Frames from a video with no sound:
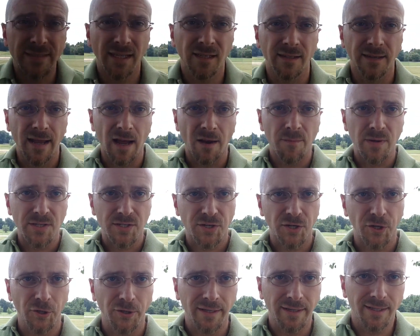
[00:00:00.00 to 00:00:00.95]
tell it how much
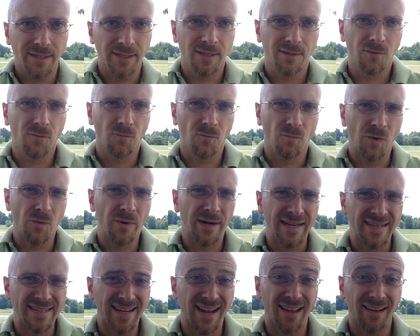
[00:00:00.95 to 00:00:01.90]
current we
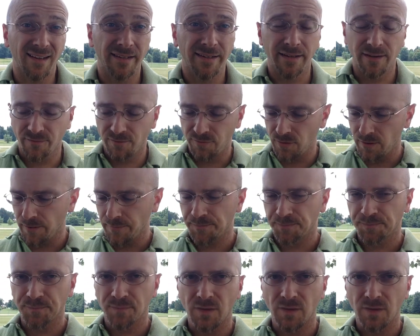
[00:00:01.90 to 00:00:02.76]
want to dial it in for?